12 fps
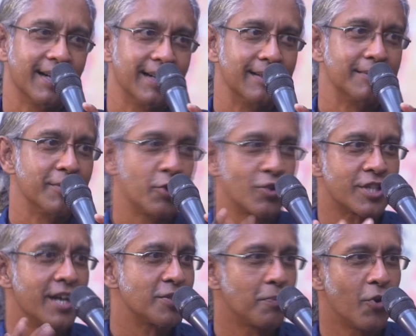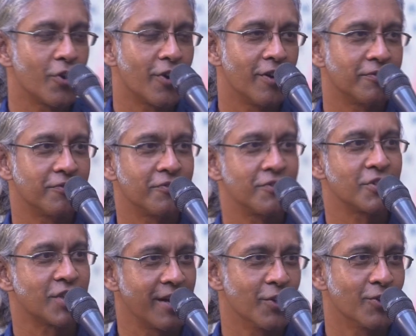Uh, Rukshan spoke of
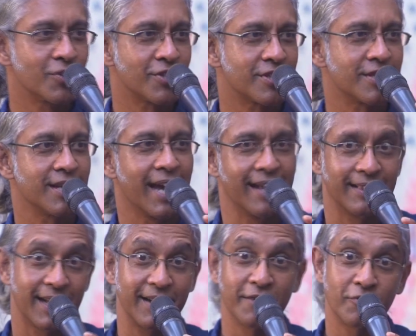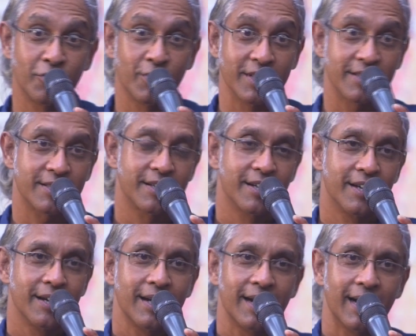shadows and that influence.
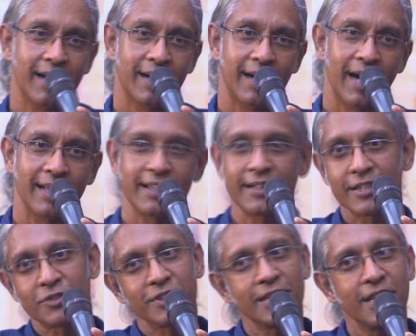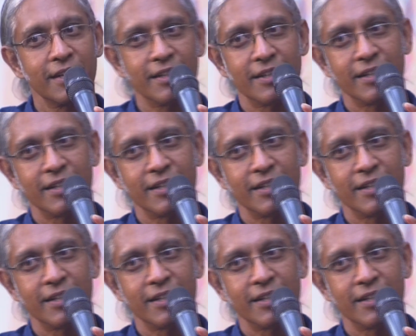Uh, I think this was an